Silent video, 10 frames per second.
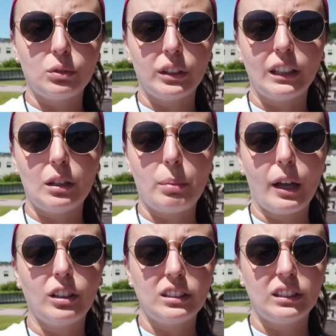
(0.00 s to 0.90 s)
It's really
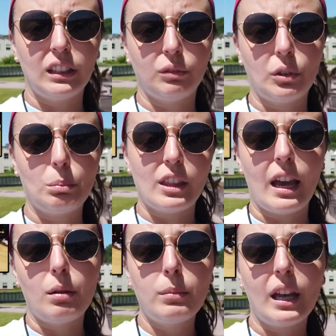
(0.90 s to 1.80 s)
about listening from
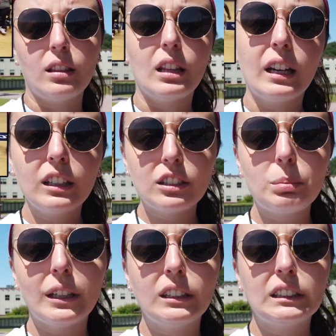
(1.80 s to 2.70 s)
them and their
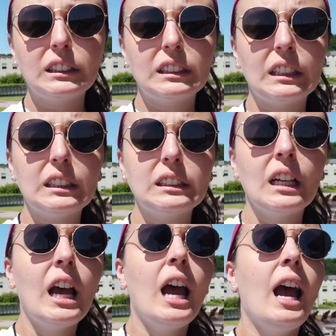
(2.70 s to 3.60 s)

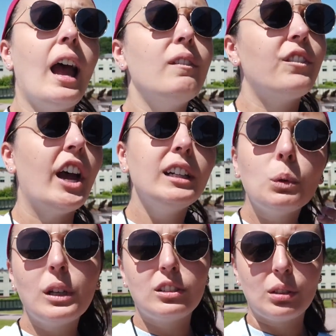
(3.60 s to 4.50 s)
experiences and
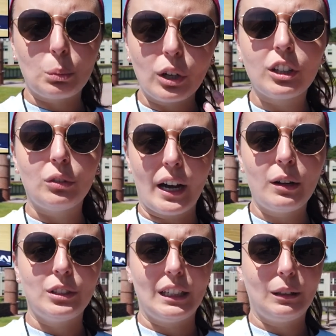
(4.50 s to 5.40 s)
finding ways to work
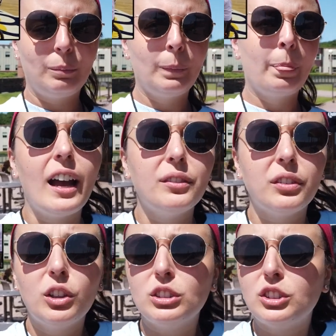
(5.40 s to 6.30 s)
around it.
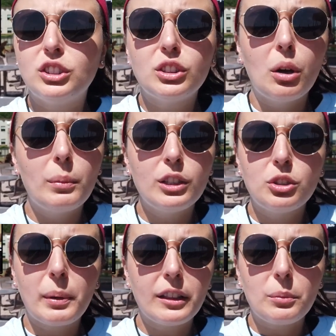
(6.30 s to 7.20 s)
I've learned so
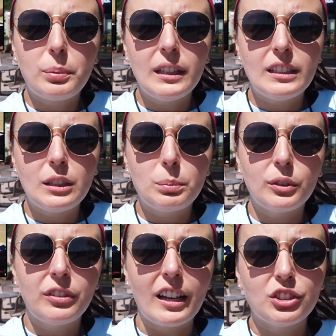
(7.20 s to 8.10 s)
much about the PT
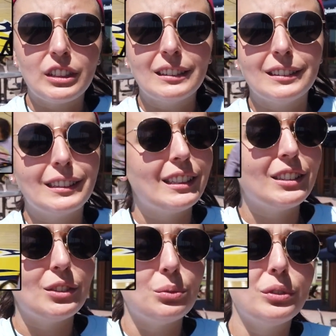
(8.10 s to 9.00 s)
profession.
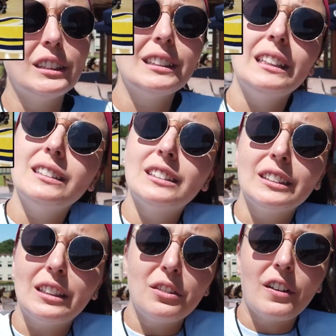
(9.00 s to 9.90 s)
This has really
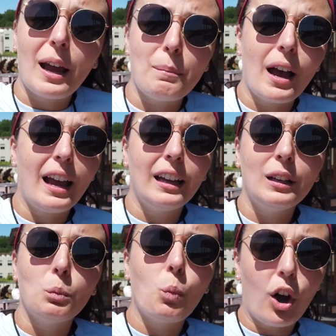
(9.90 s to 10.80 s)
solidified
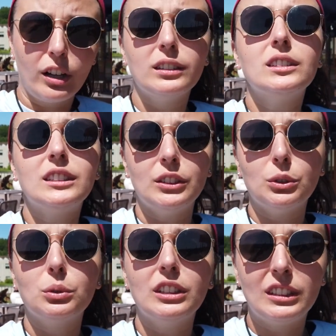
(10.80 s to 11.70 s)
my want
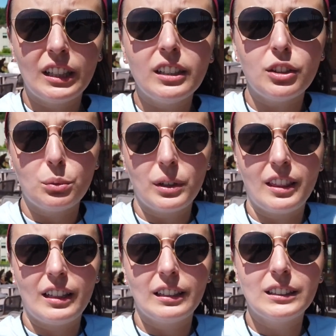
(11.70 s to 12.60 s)
to continue with